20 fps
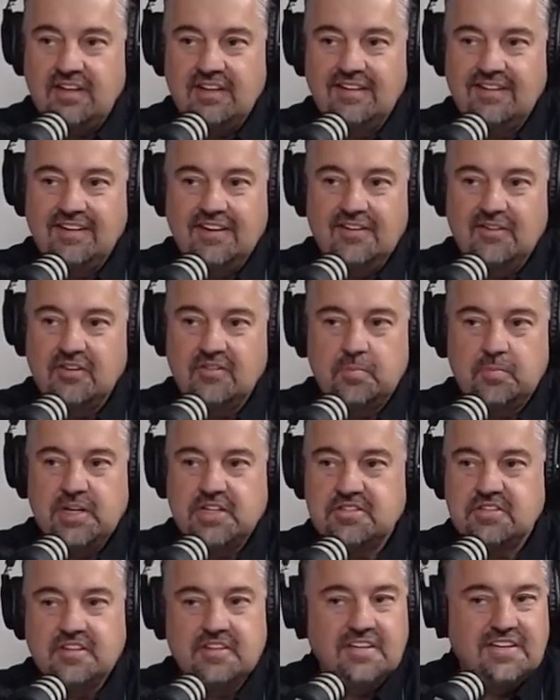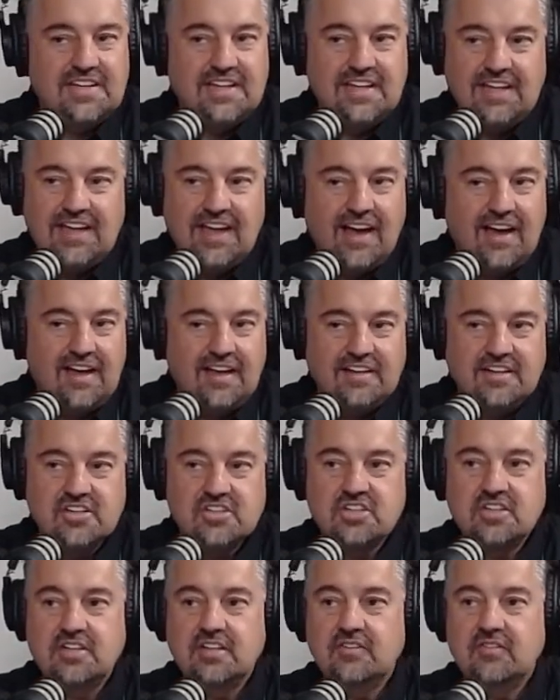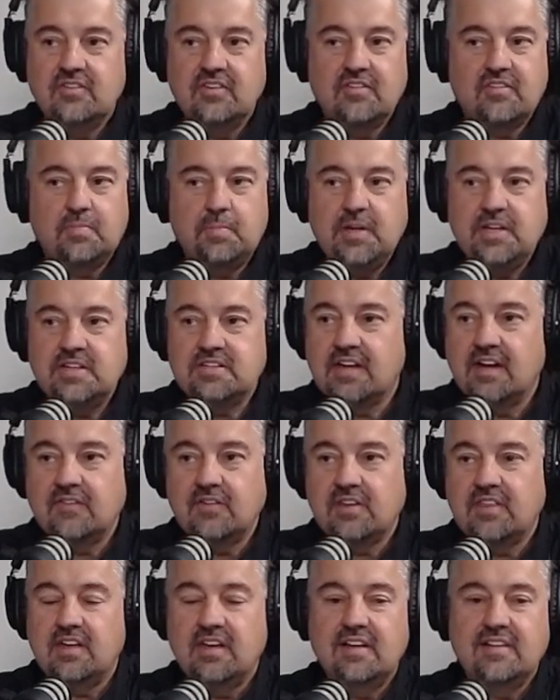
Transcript: It speaks to the DEI initiatives. It speaks to everything.